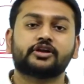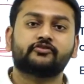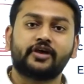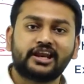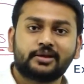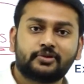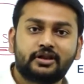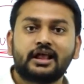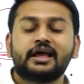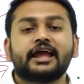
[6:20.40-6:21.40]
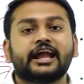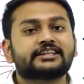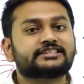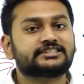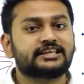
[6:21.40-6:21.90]
in a variable
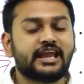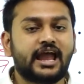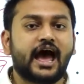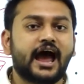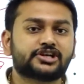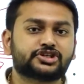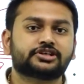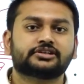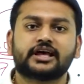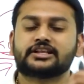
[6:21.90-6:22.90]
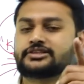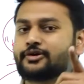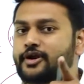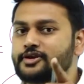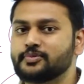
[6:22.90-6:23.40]
in C ash, that's
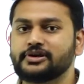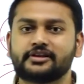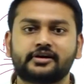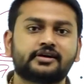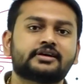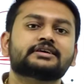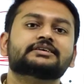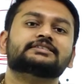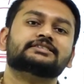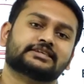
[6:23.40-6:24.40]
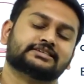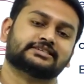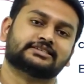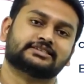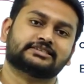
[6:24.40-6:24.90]
going to be the
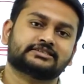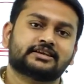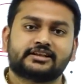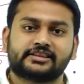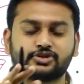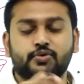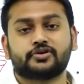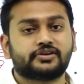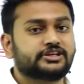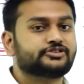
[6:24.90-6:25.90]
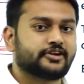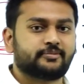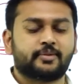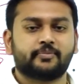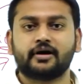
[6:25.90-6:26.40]
six. That's what you need to
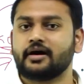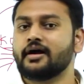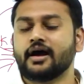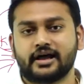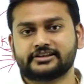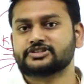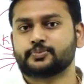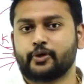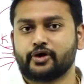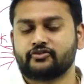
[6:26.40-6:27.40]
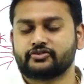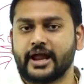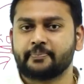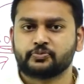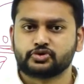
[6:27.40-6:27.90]
remember at this point of
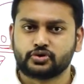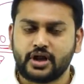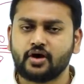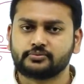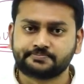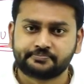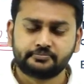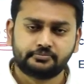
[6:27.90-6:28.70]
time. So now